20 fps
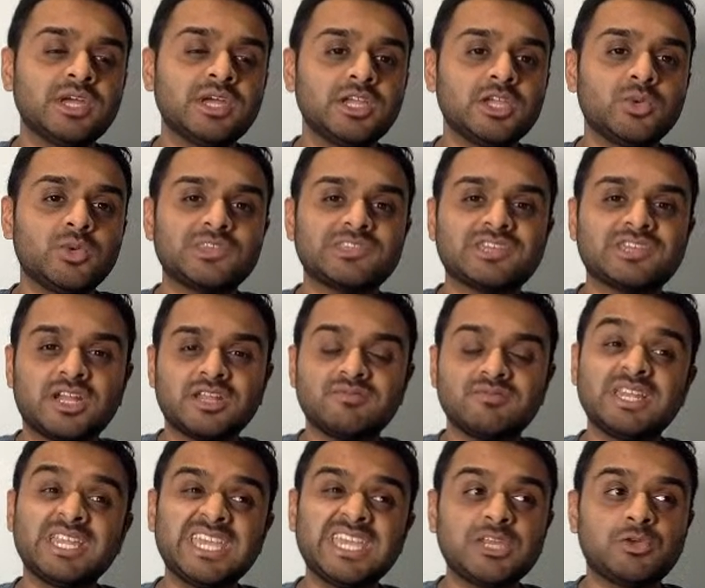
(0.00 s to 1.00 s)
You want to kind of
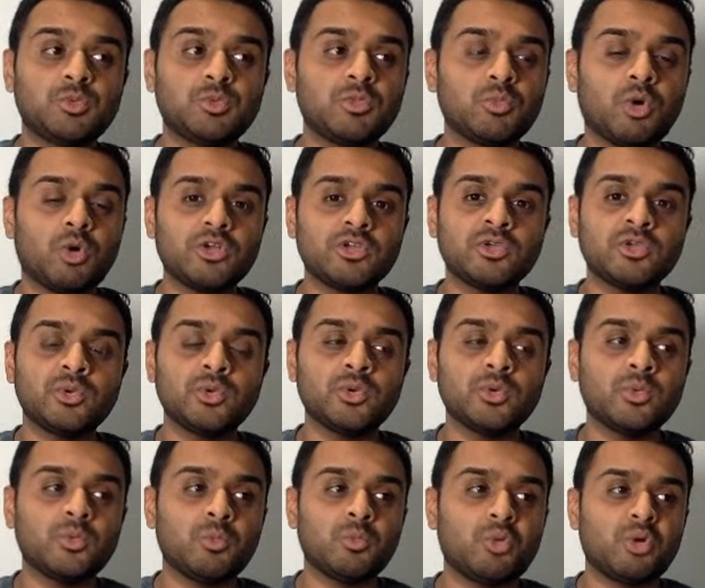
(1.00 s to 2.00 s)
lead with what
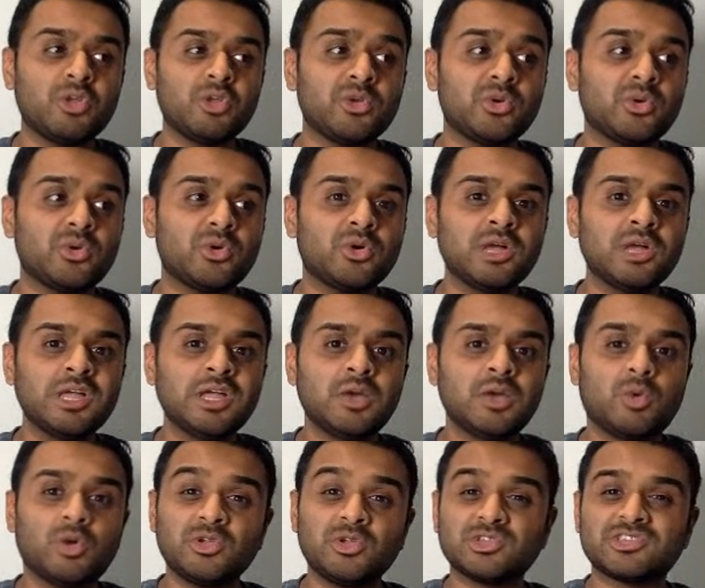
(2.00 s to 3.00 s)
your
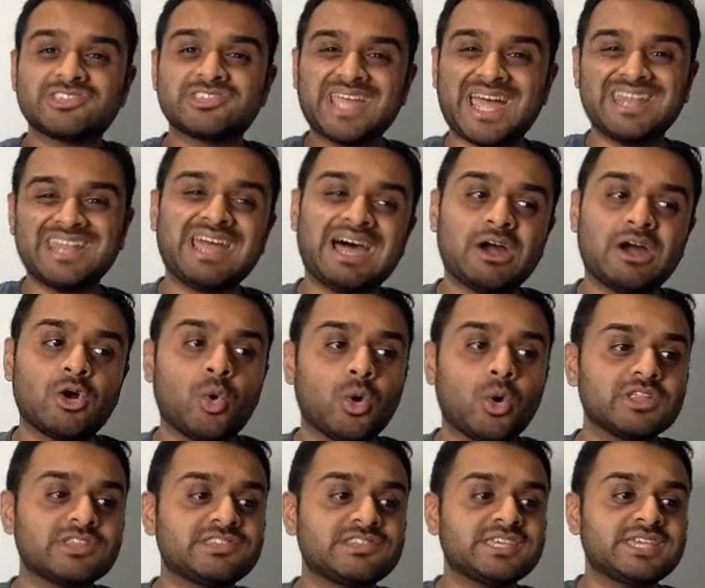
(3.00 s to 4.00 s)
standout
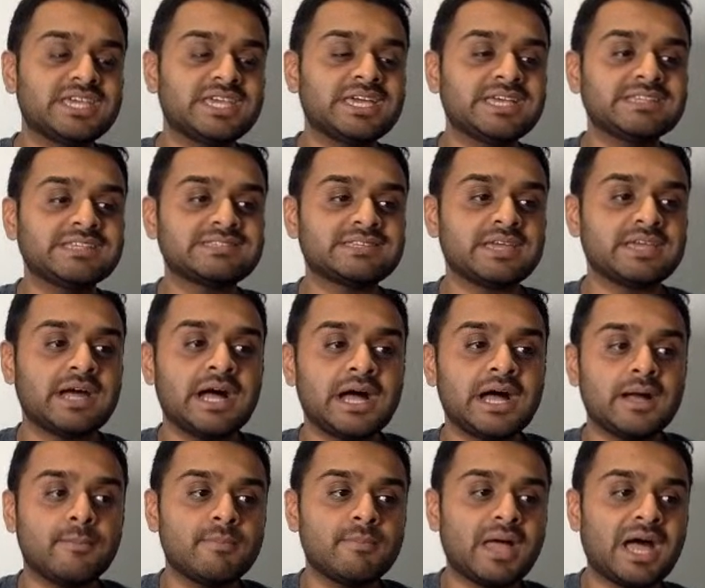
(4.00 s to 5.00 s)
quality is
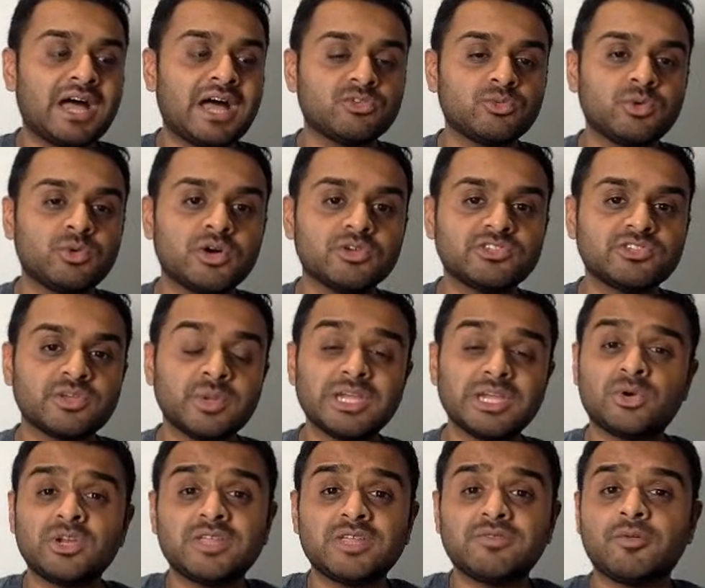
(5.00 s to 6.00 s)
as well. So it
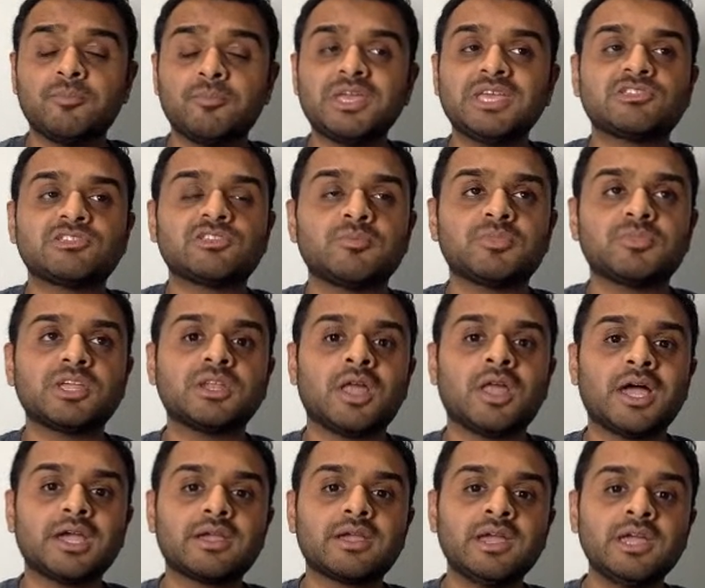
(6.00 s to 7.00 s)
could even be something
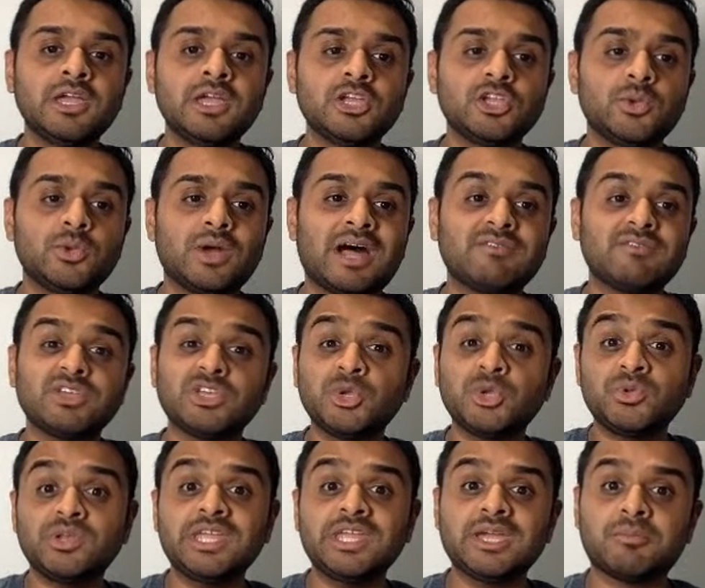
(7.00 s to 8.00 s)
like you have a
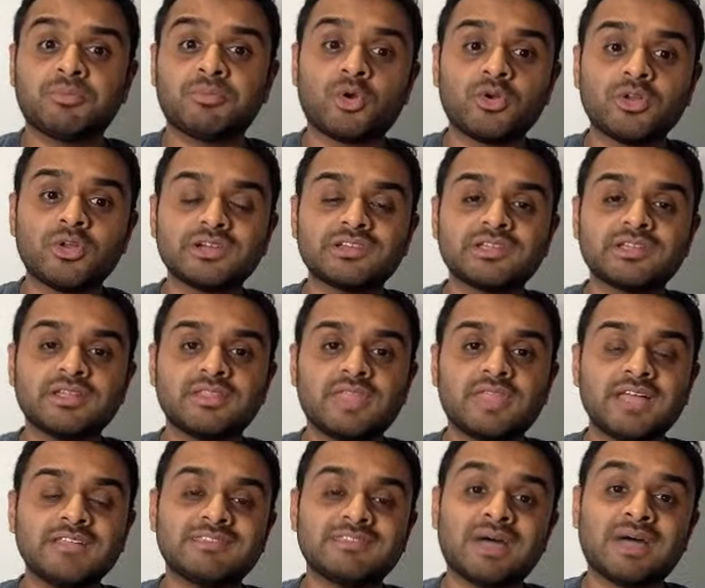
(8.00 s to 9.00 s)
unique product
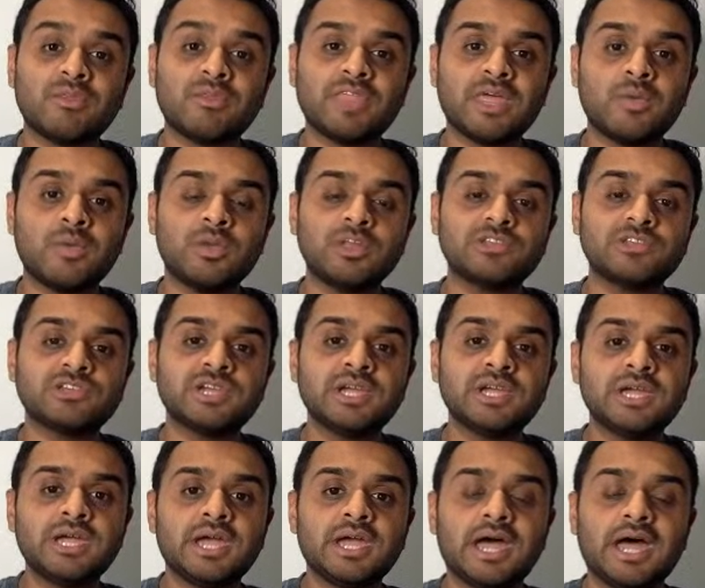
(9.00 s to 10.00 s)
that's out there which
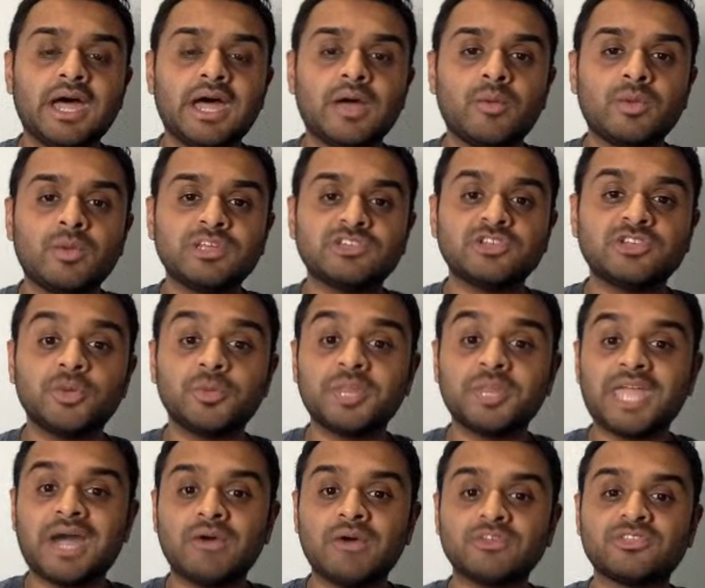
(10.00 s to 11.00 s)
nobody
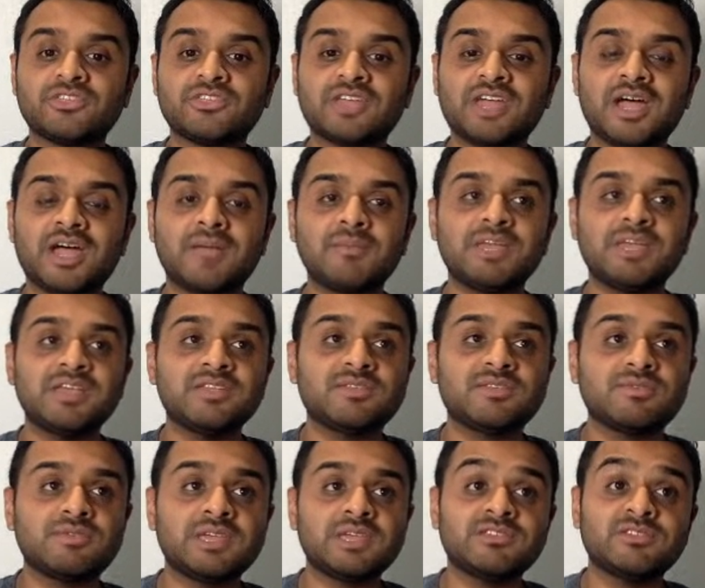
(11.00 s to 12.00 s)
else
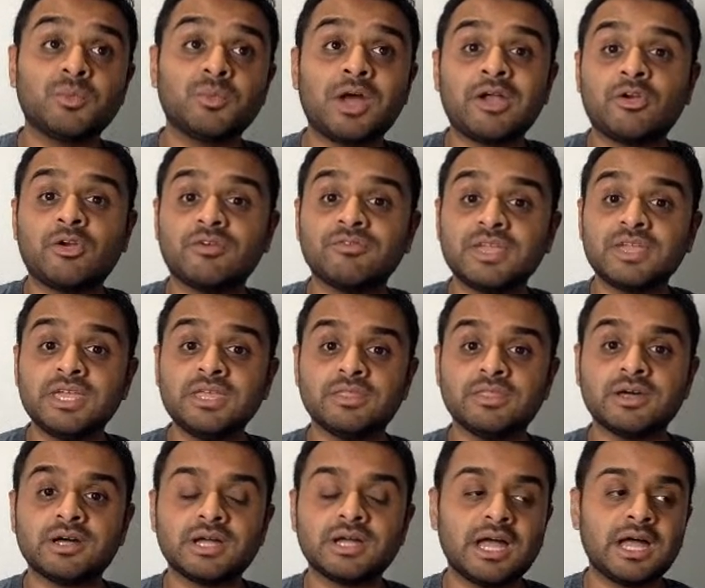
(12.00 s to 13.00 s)
is aware of
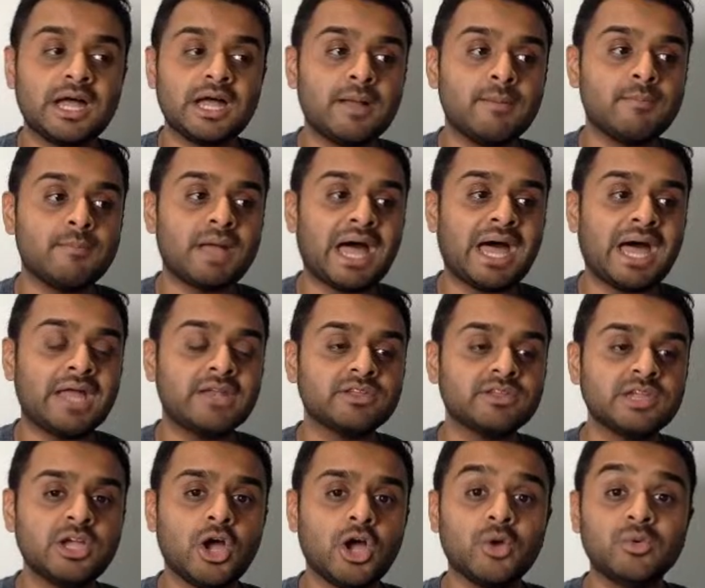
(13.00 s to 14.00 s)
either, and
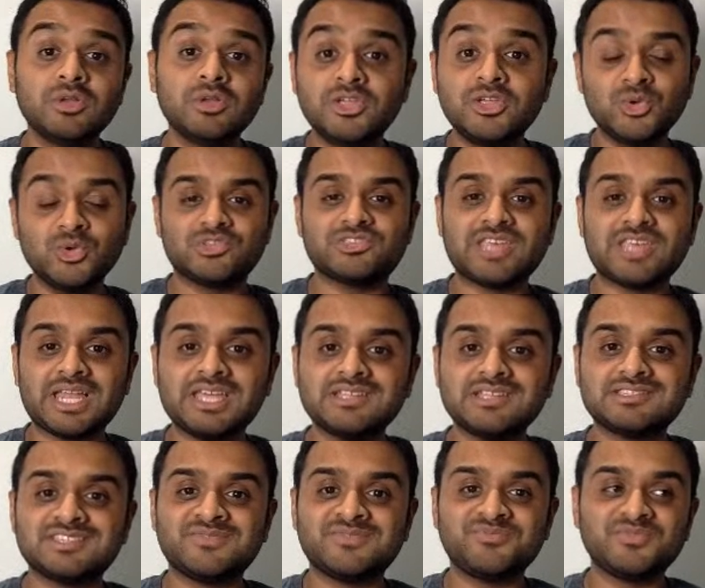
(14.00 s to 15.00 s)
only you sell
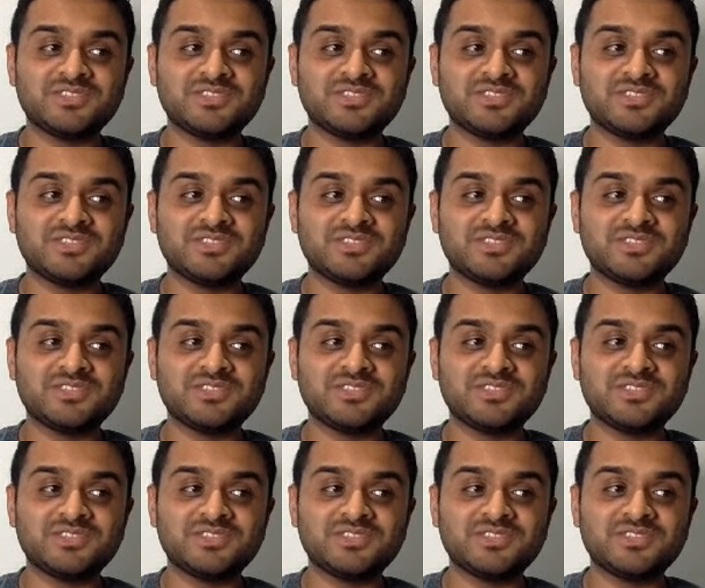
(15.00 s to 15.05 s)
it.